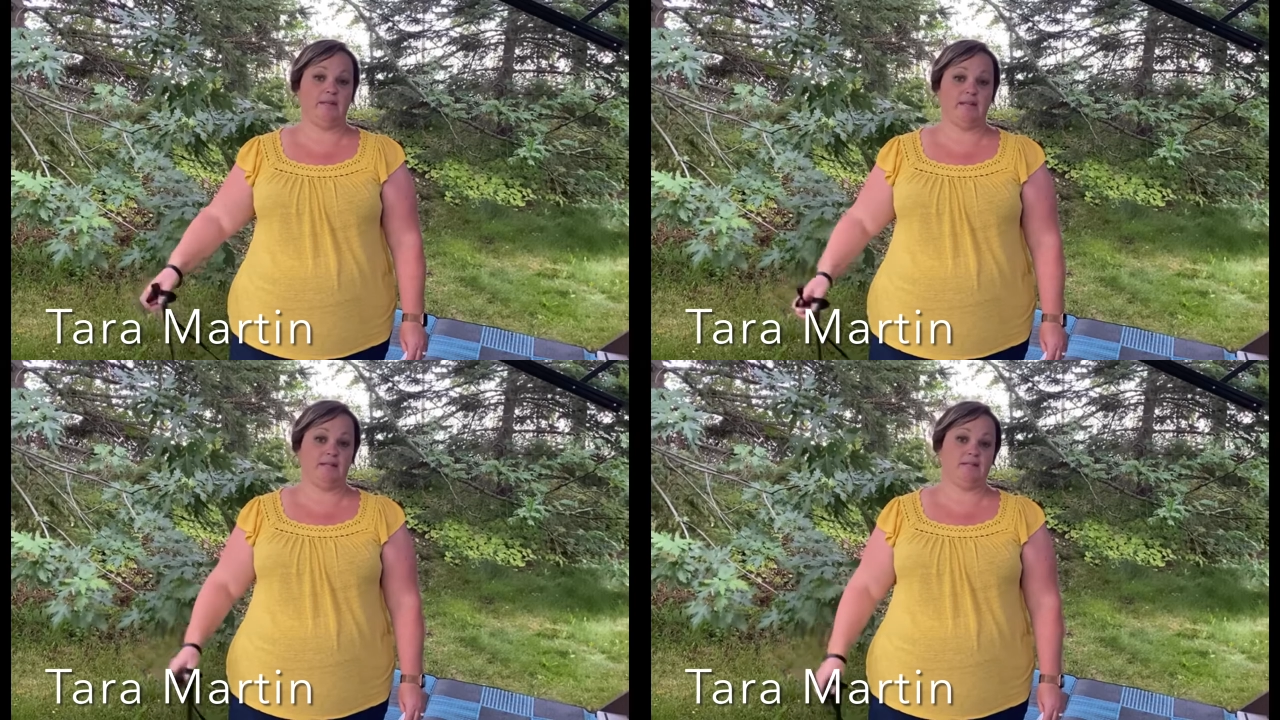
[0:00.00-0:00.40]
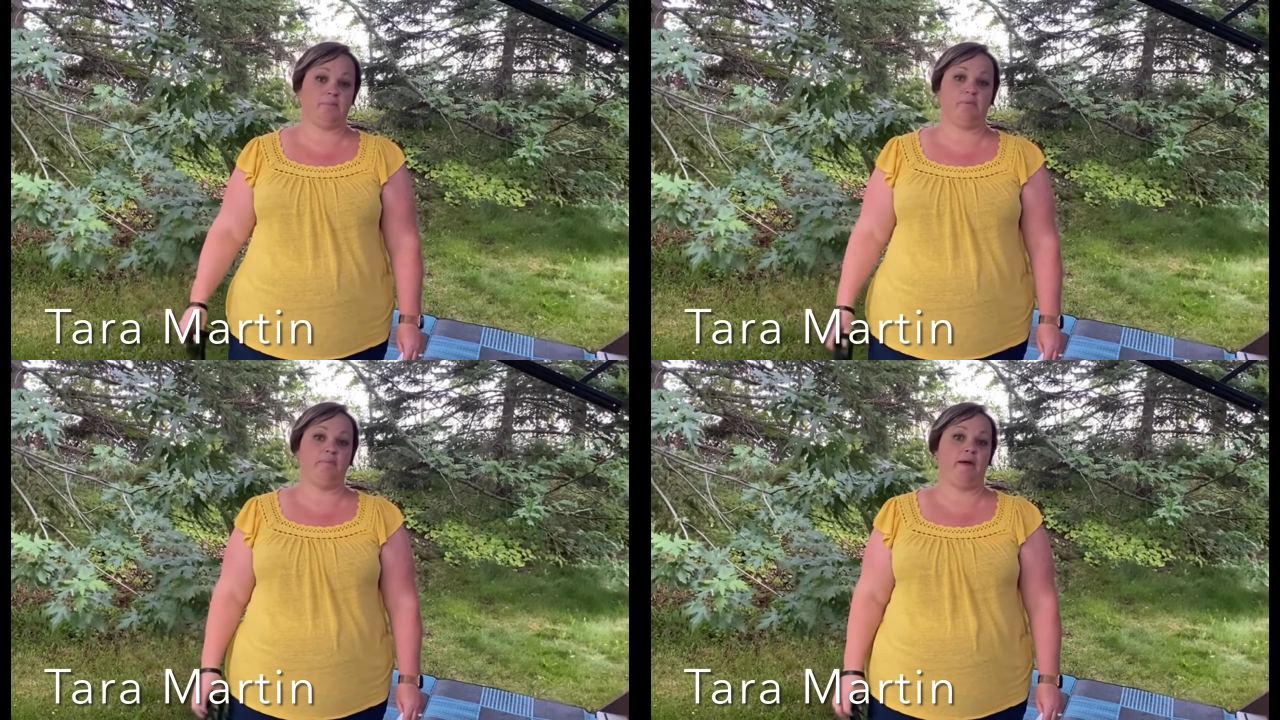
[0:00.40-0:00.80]
likes to
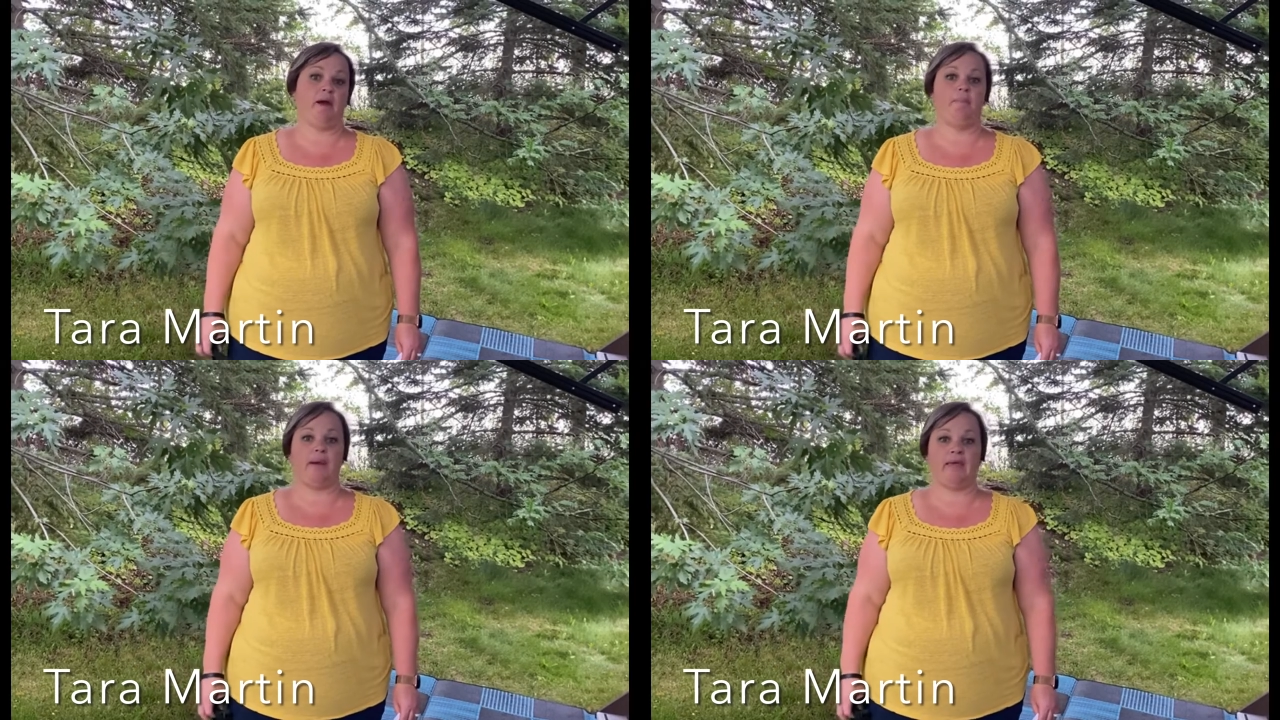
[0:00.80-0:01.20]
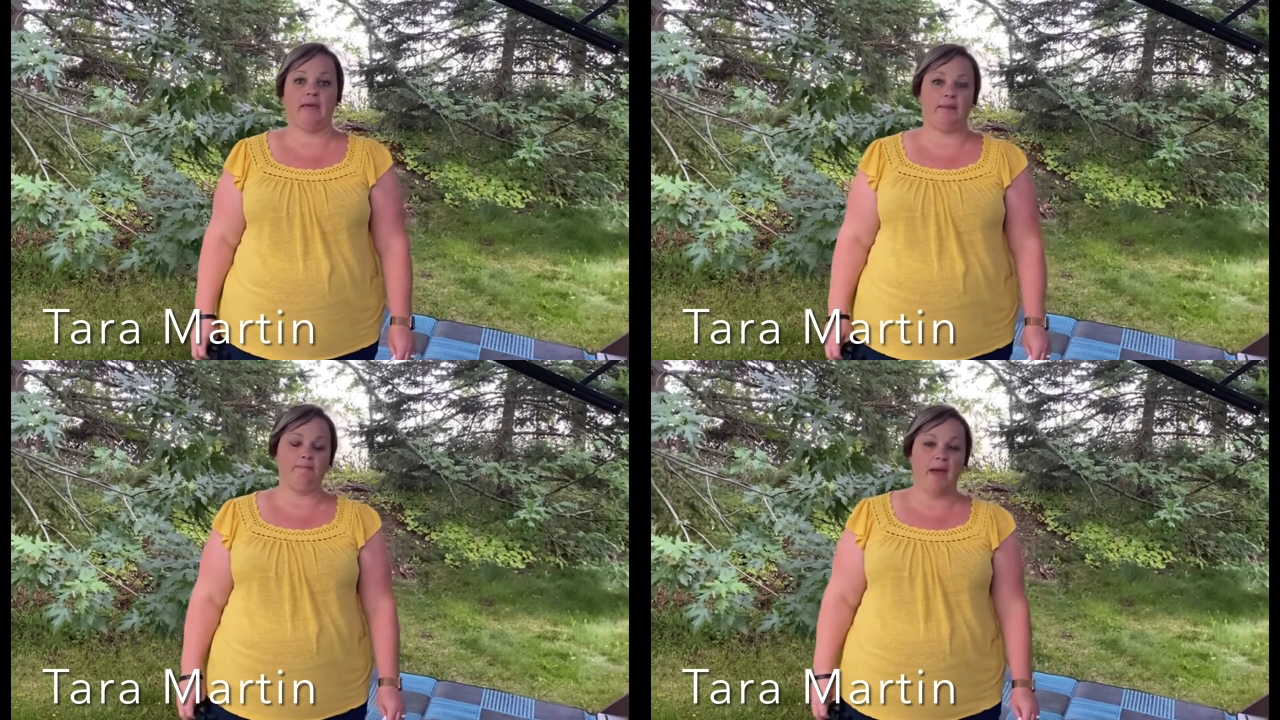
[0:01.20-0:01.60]
prepare by
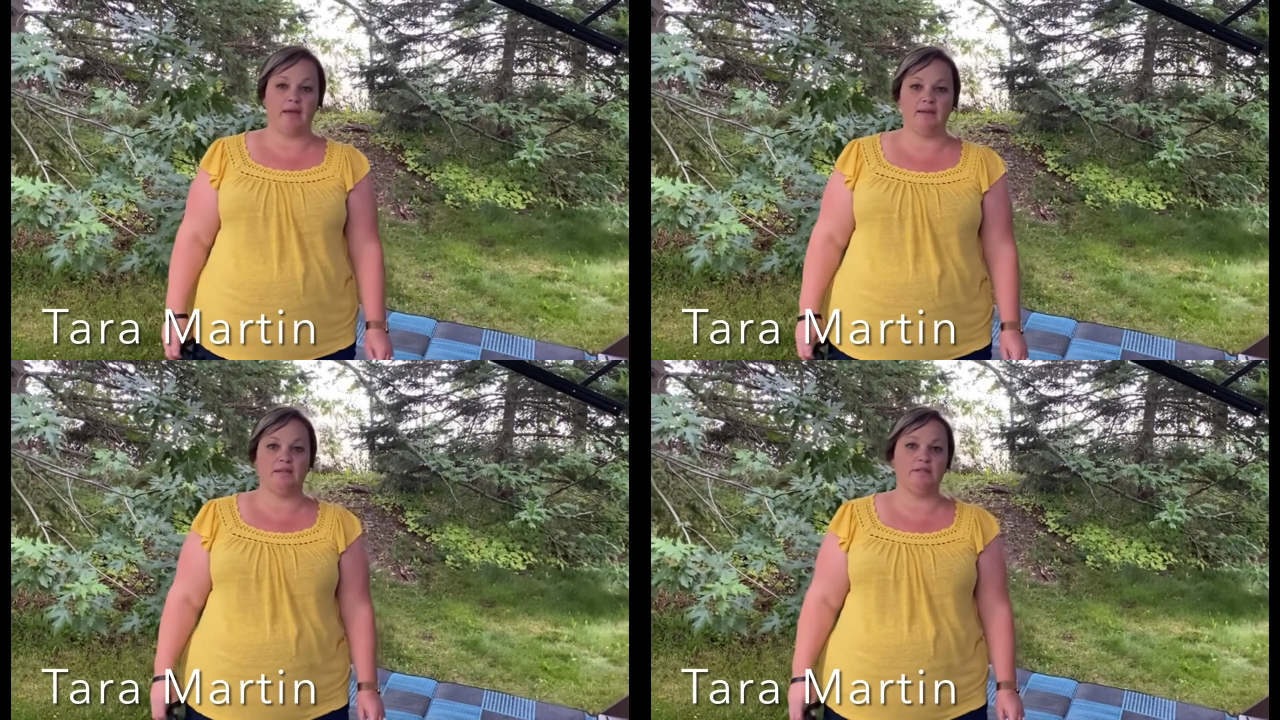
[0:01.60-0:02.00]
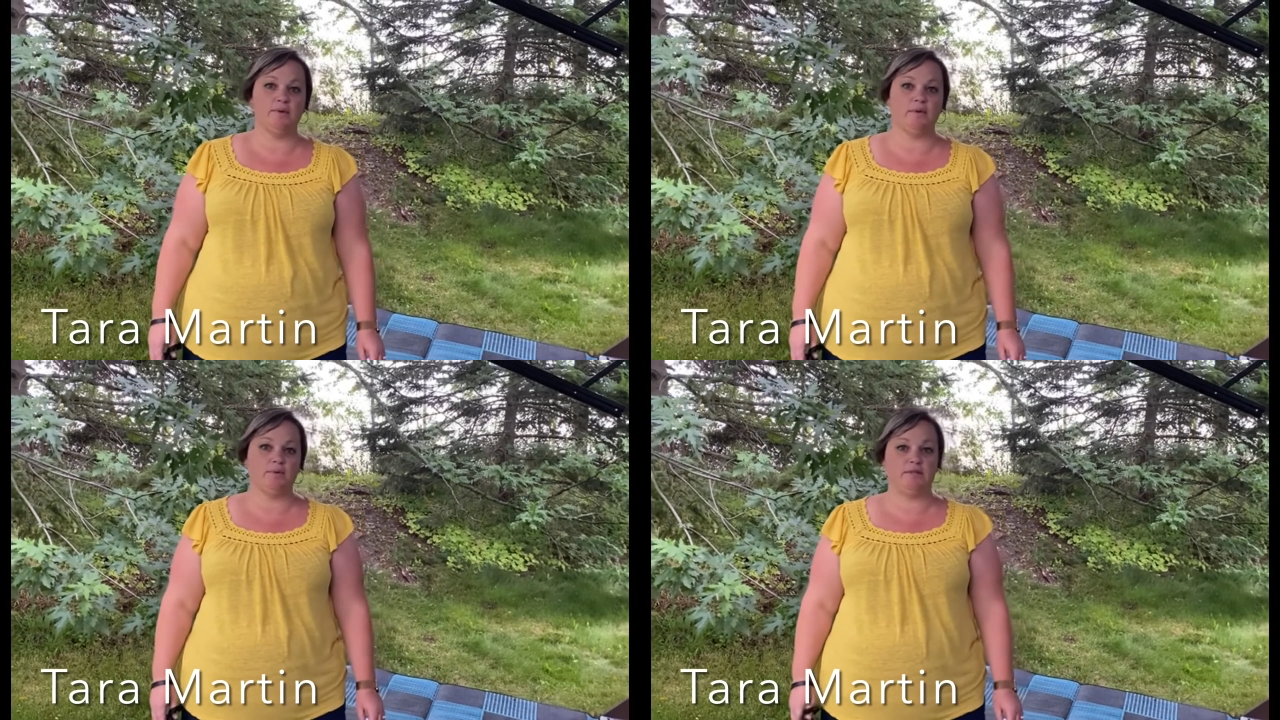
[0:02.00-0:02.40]
getting back into
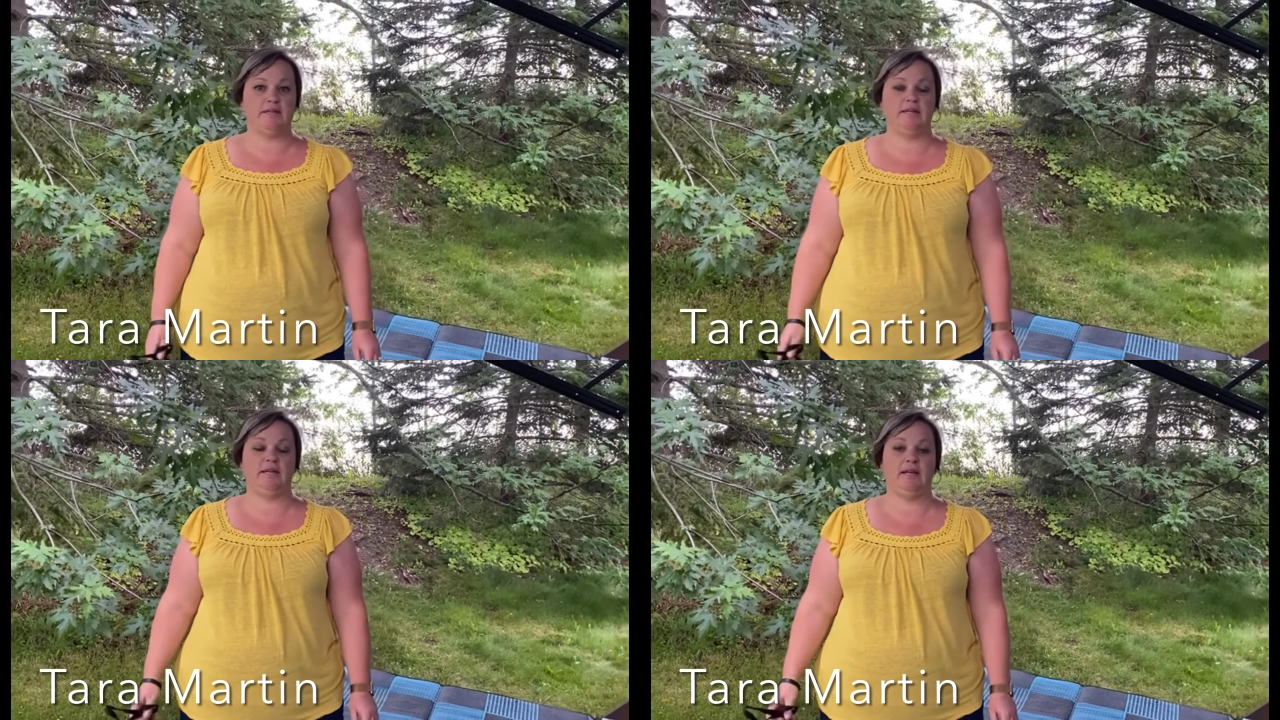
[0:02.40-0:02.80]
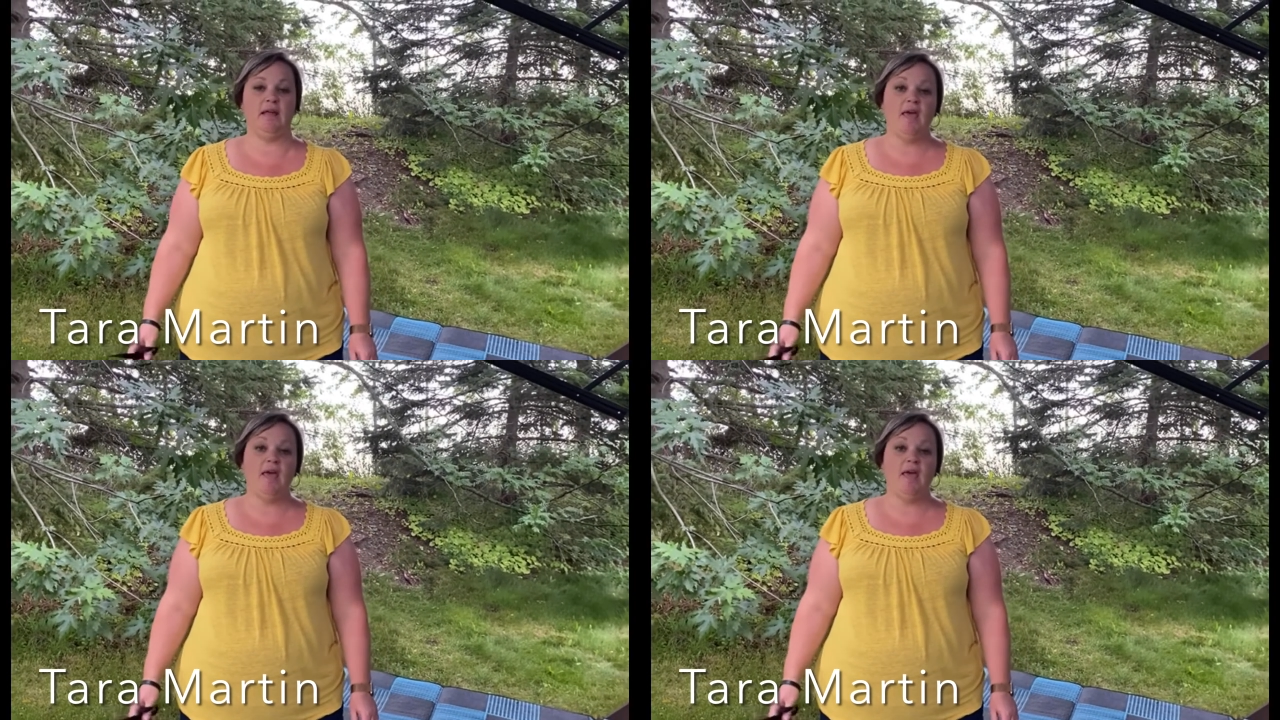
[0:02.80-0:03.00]
a routine